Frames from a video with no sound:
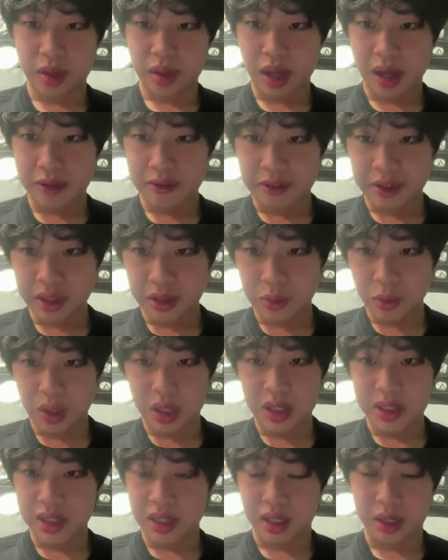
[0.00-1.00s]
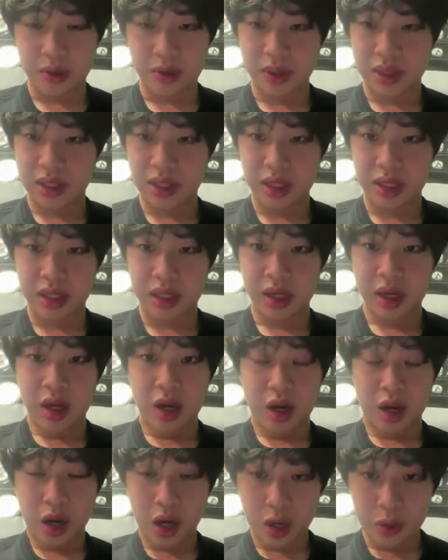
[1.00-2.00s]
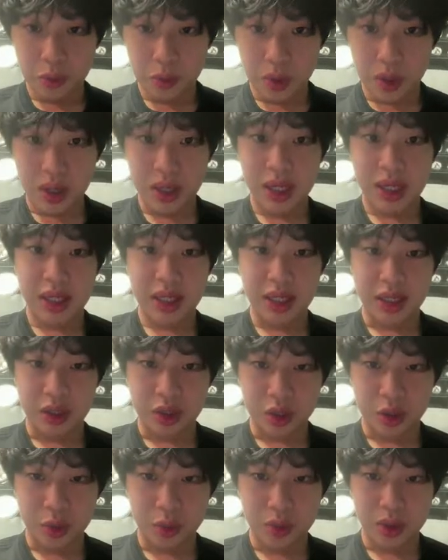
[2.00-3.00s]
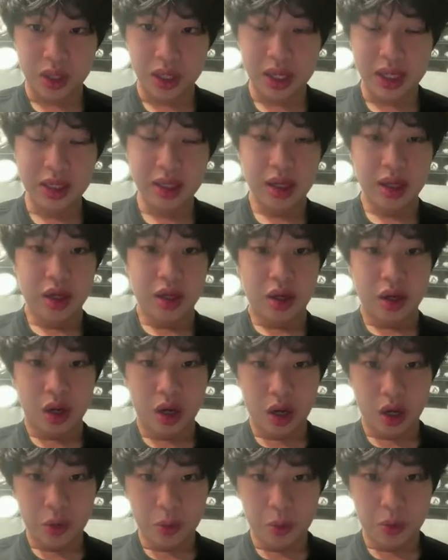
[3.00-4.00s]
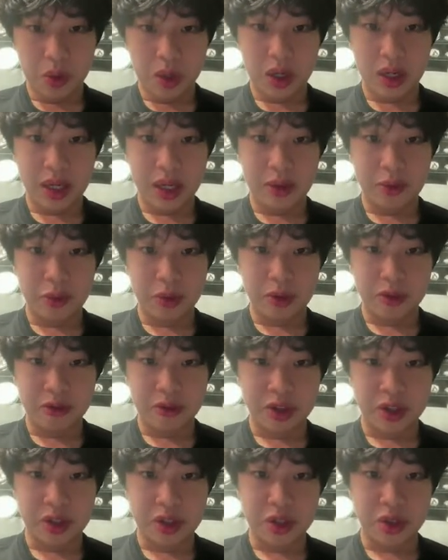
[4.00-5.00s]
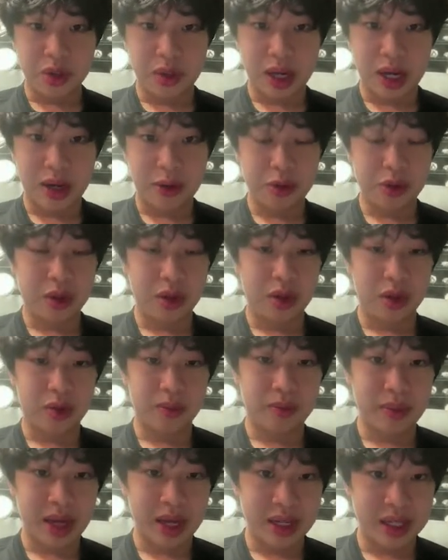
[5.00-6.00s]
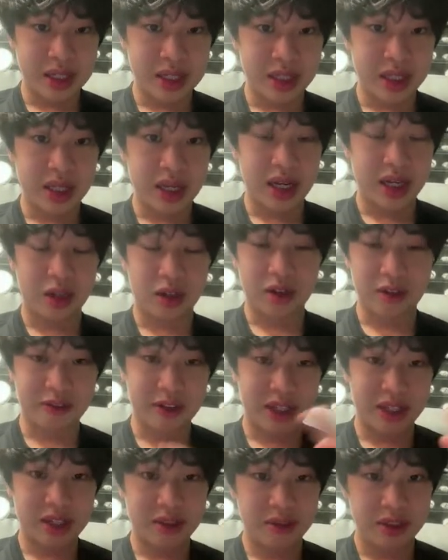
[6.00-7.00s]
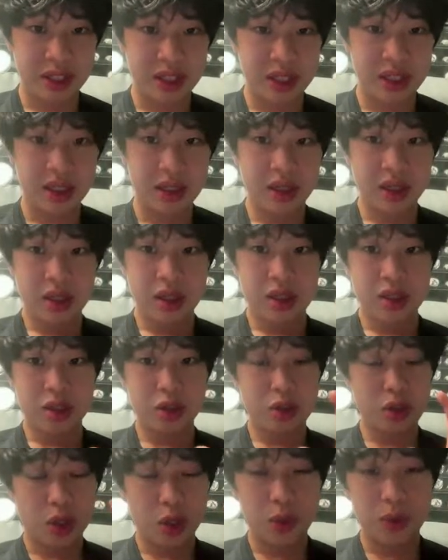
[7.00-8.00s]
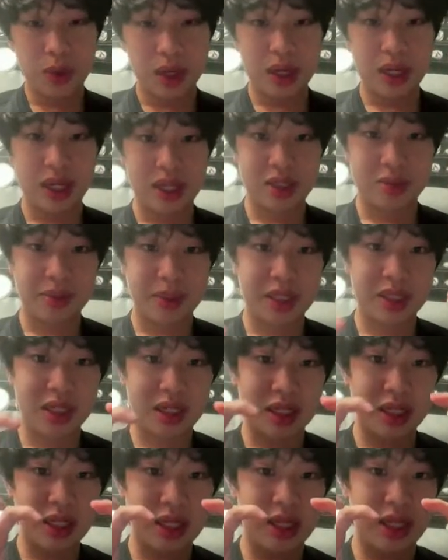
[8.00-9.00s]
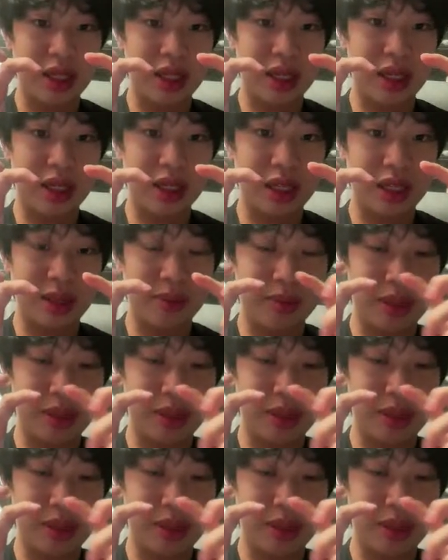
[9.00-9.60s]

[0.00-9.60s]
I think wallet security, hot wallet and cold wallet. Hot wallet refers to how you're managing a lot of activity. So cold wallet is basically like it can